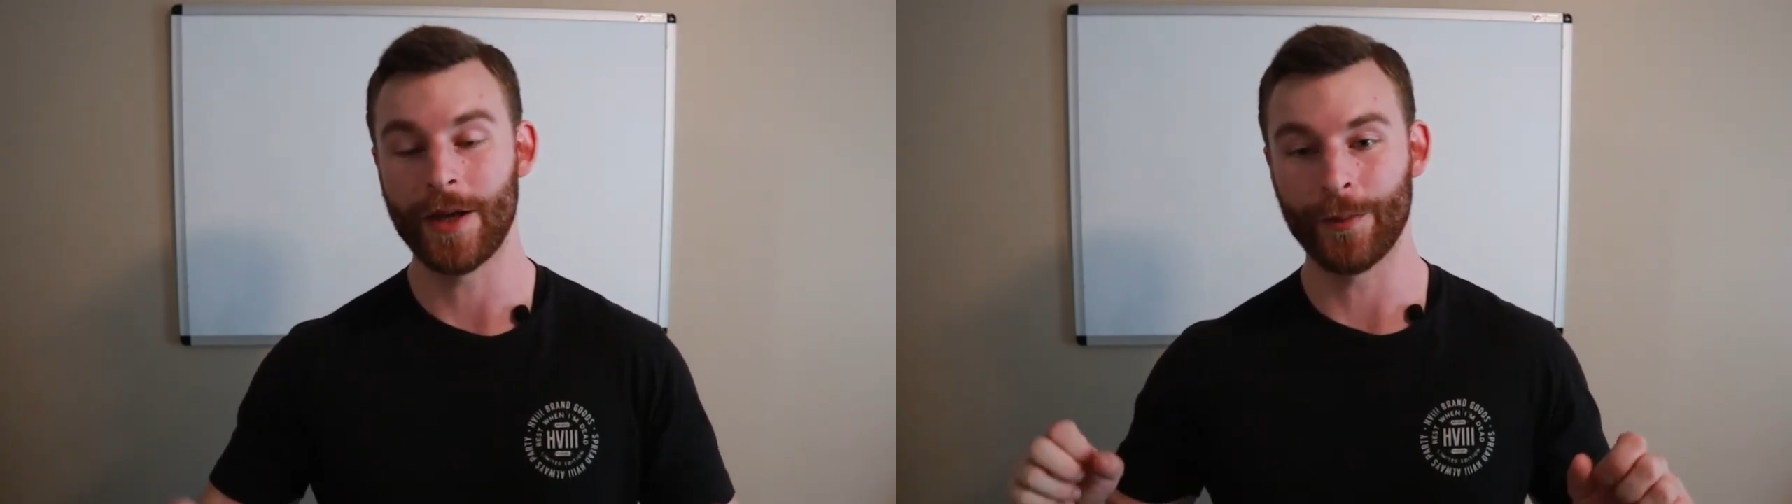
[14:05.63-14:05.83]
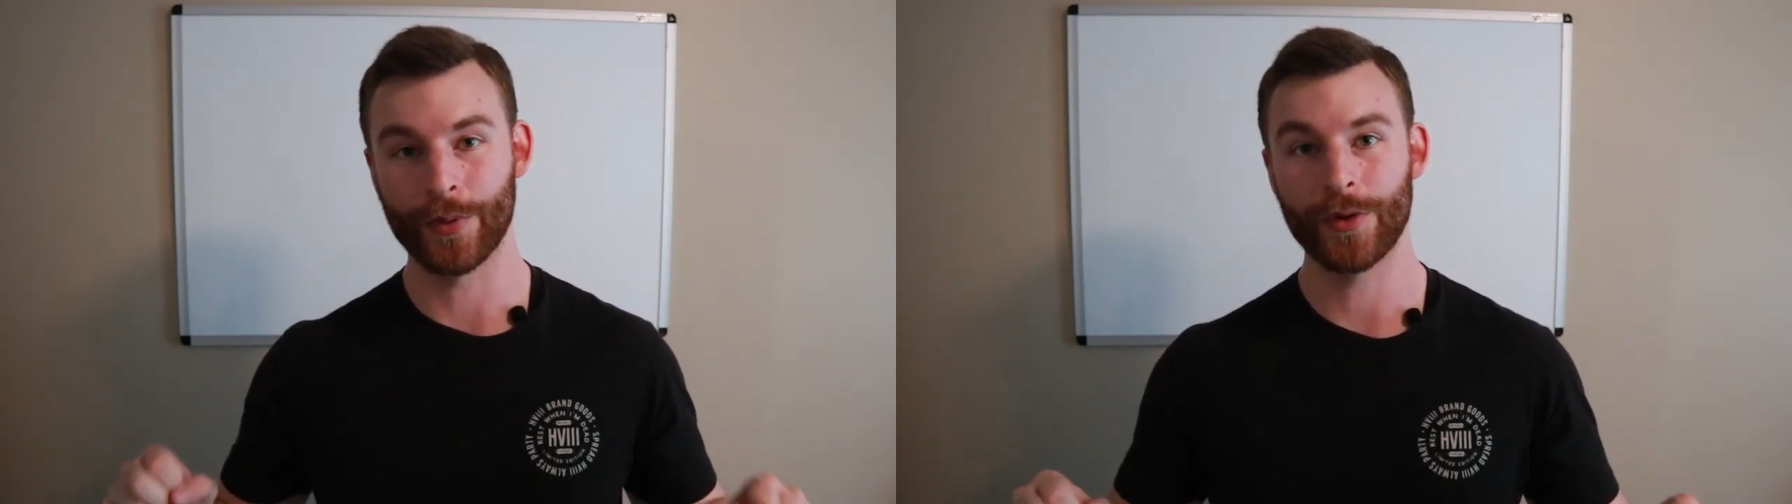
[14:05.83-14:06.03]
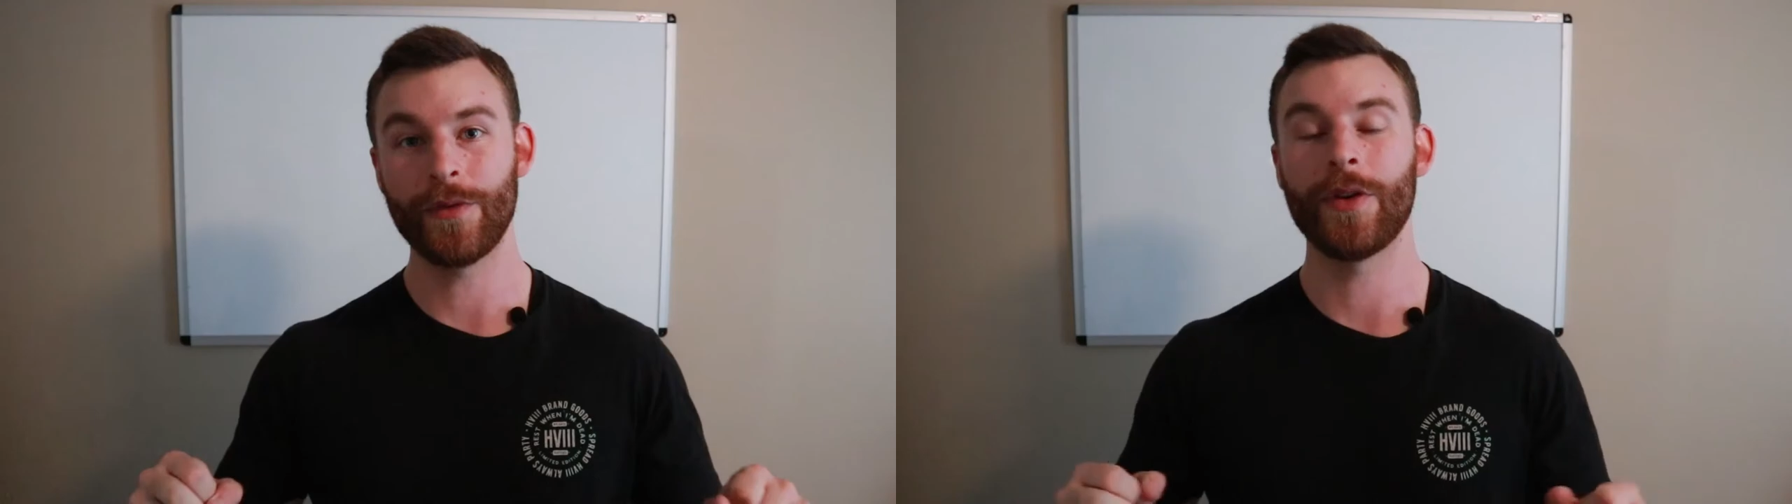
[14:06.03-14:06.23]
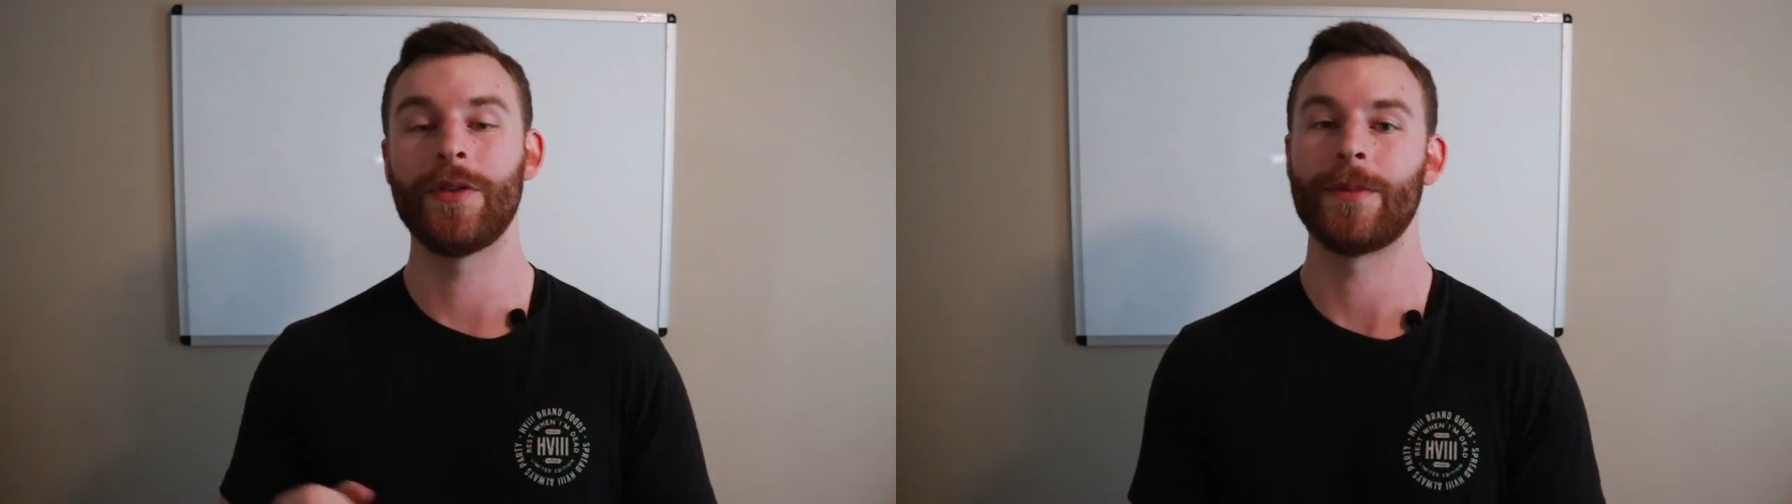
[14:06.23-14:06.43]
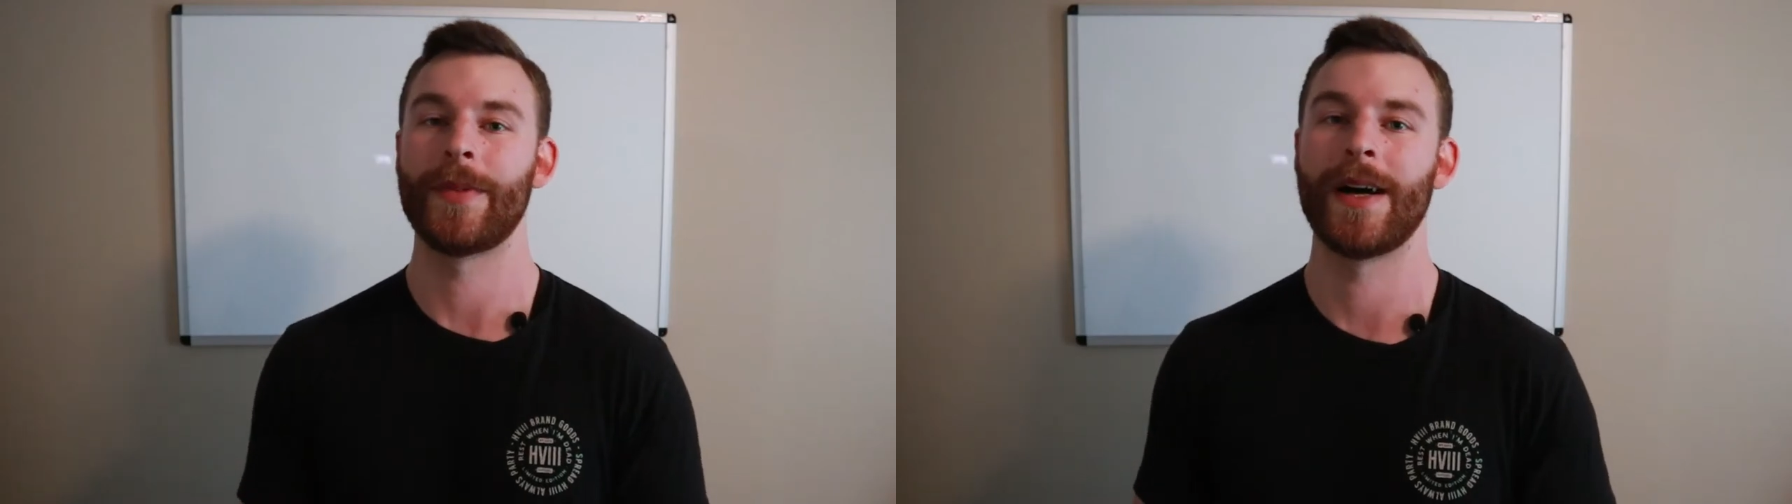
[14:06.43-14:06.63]
improve
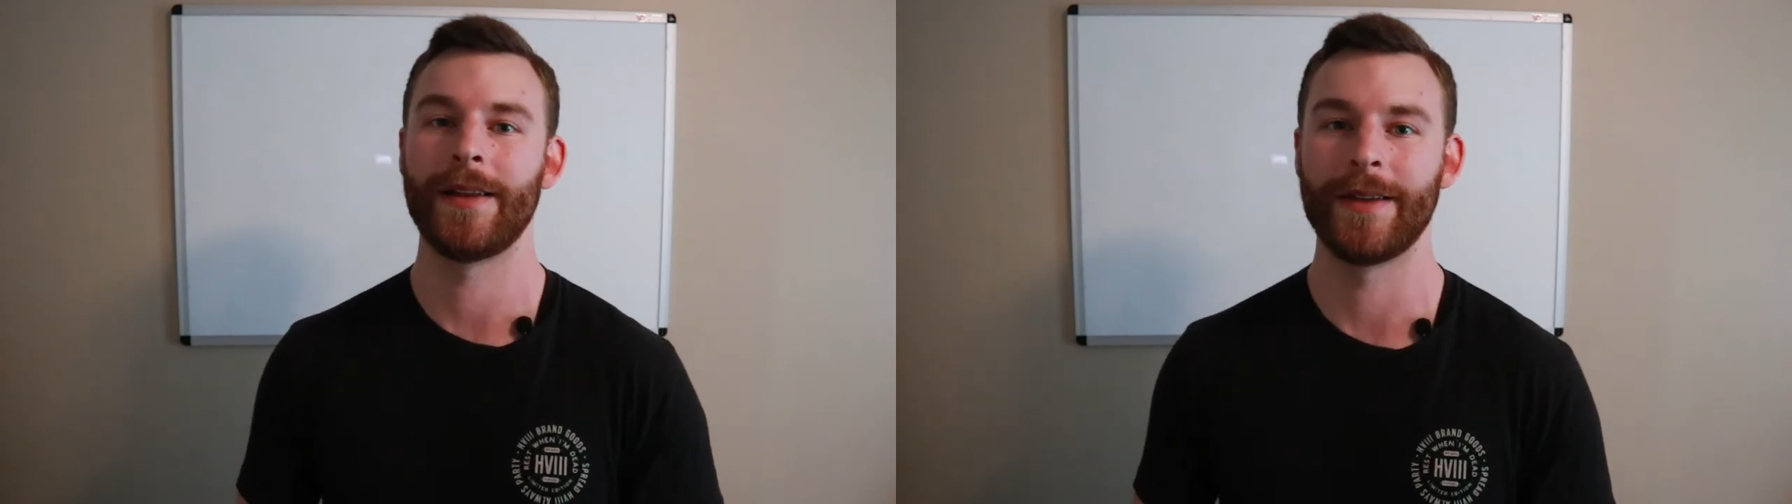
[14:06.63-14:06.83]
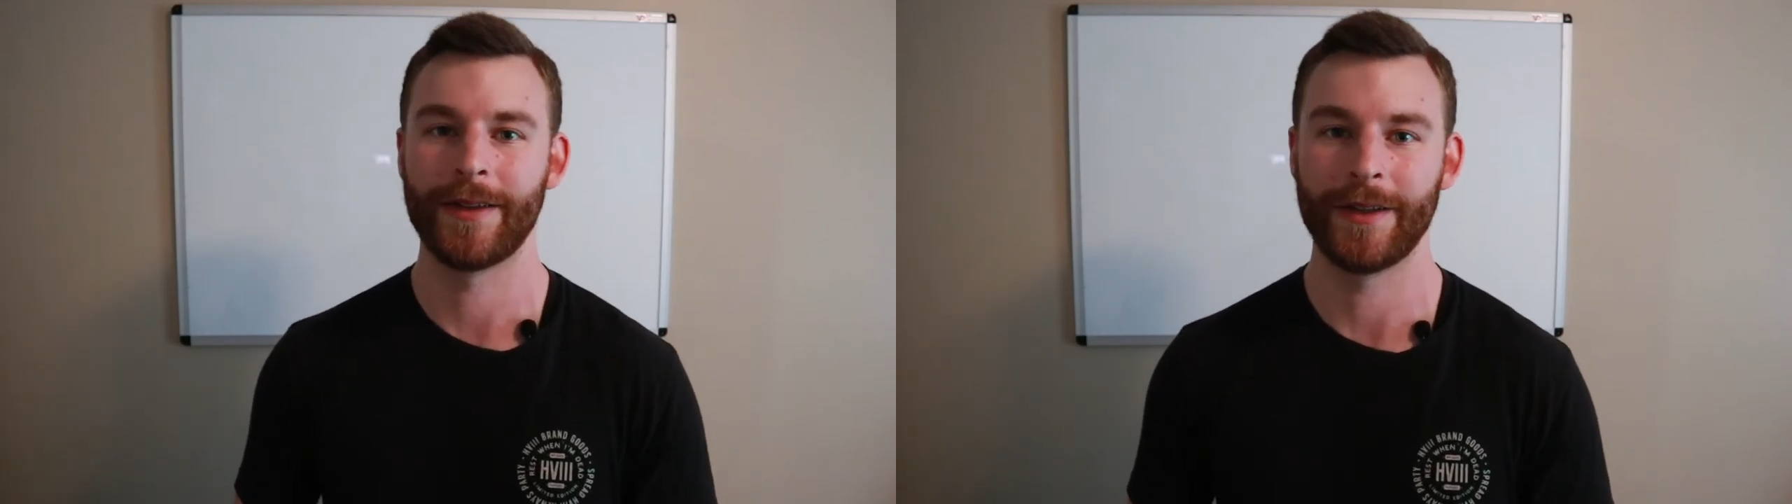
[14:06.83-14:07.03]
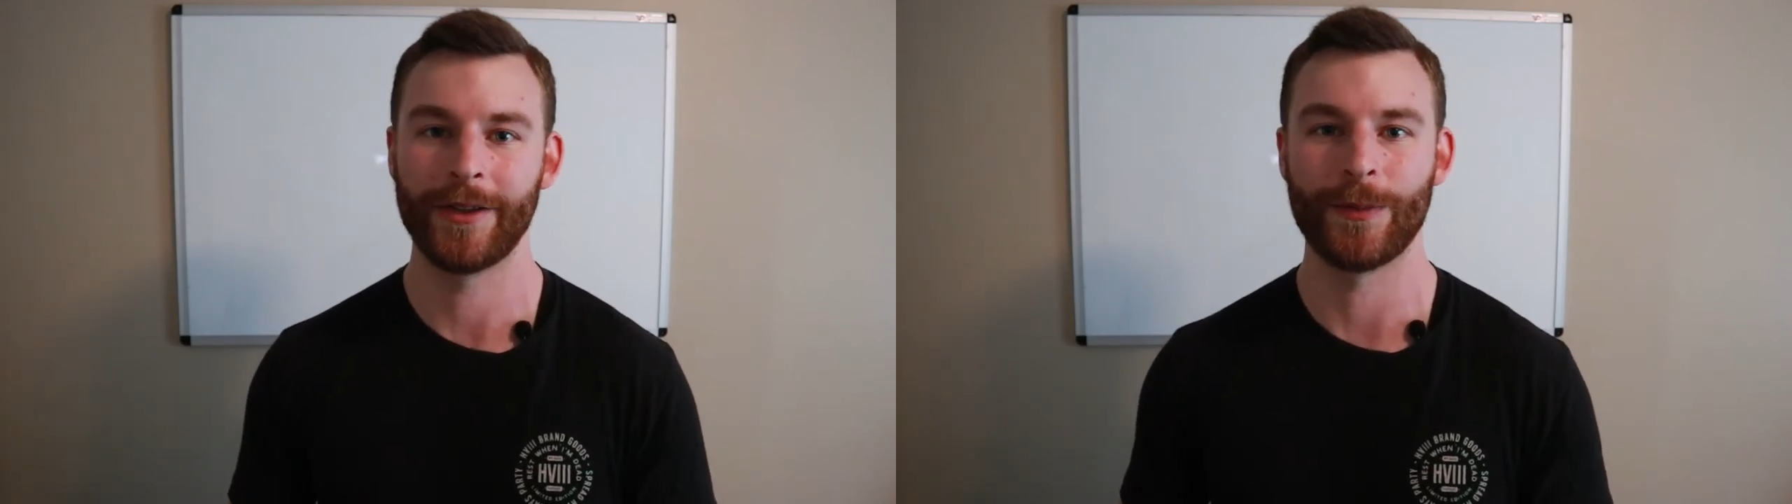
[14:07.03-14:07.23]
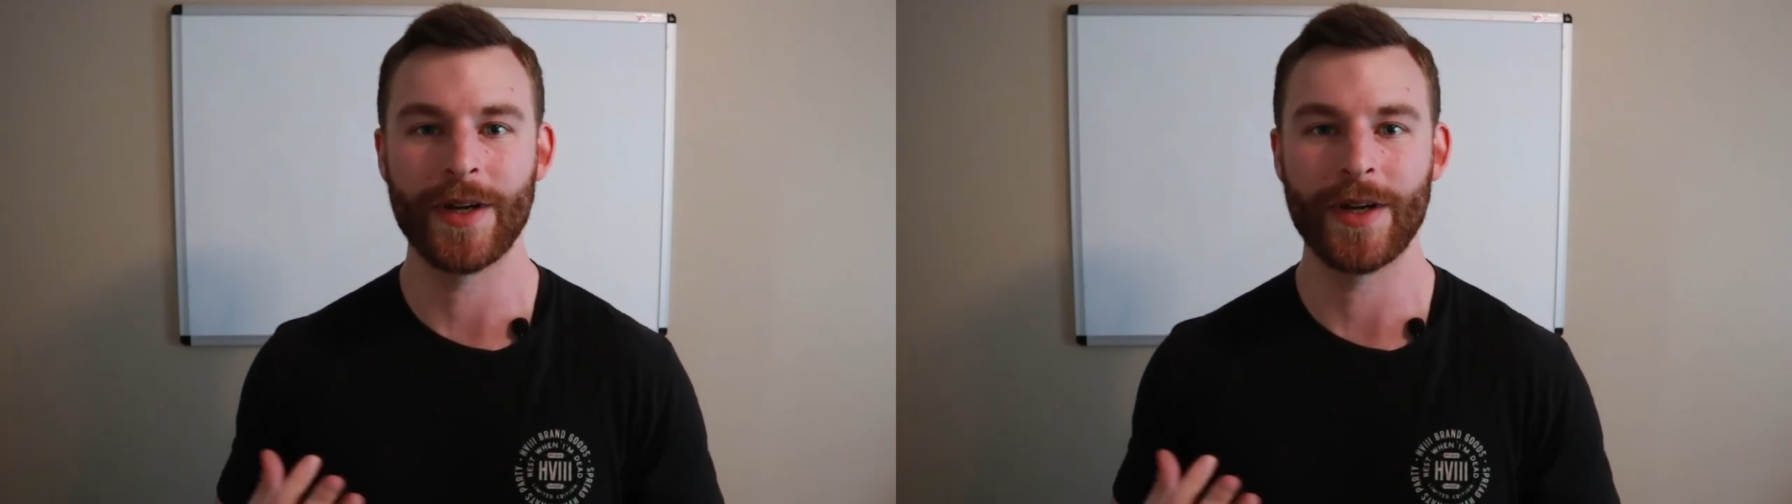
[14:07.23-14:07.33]
those imbalances,